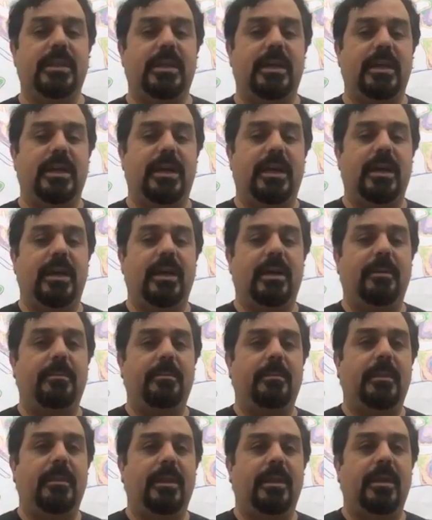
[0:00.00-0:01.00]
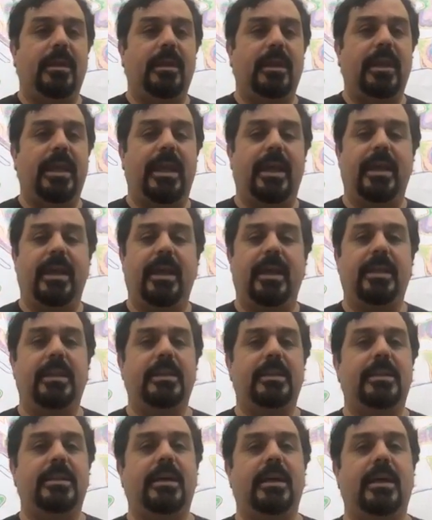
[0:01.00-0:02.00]

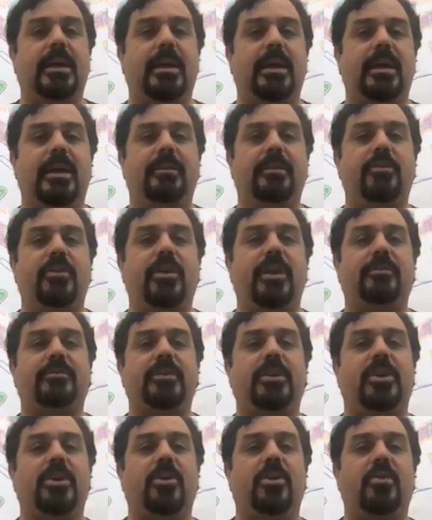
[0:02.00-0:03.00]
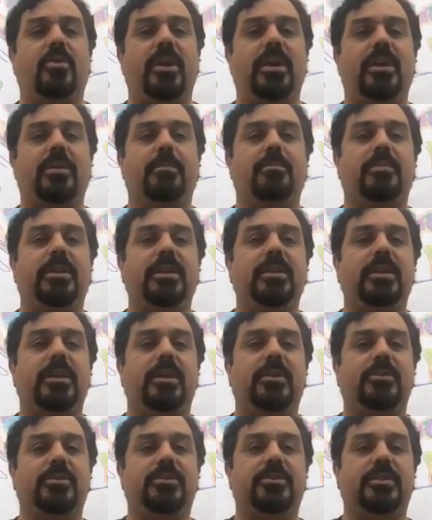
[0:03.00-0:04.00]
And if you have to go, I completely
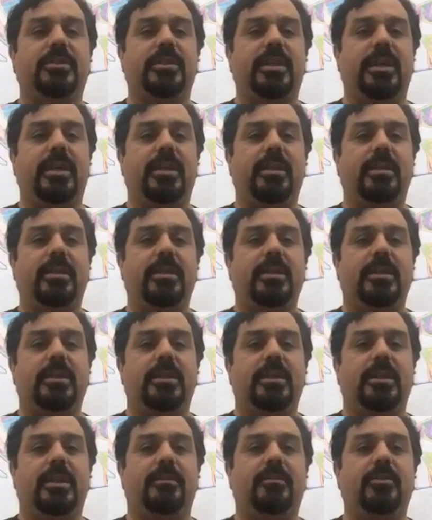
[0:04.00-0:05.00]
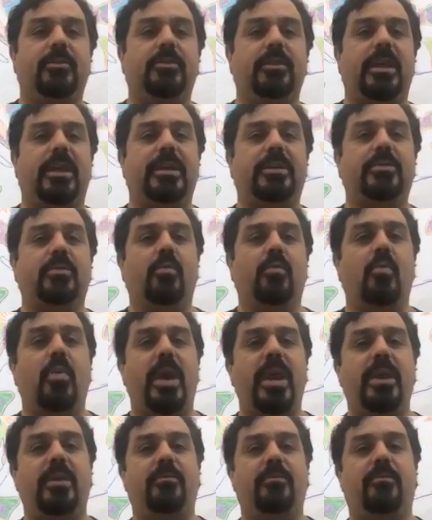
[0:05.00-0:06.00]
understand. If you'd like to
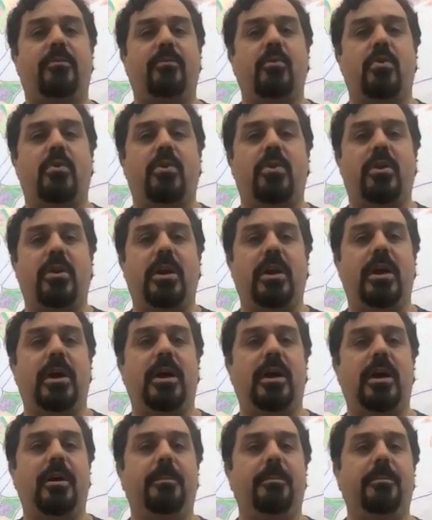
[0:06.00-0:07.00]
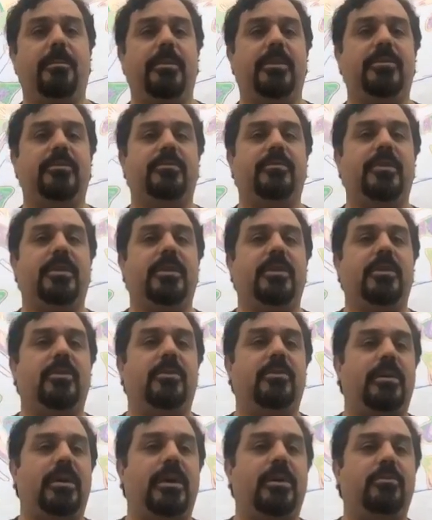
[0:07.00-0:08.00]
wait for this
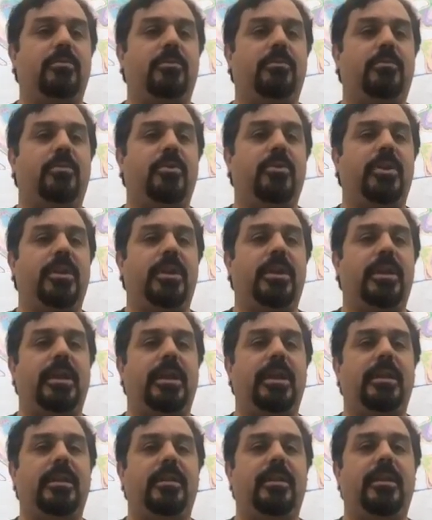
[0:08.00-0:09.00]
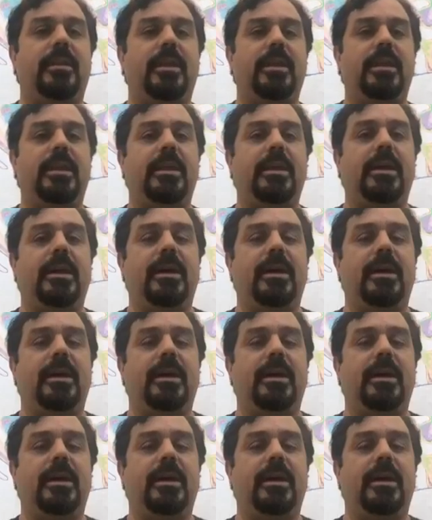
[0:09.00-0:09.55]
video, I will put it in the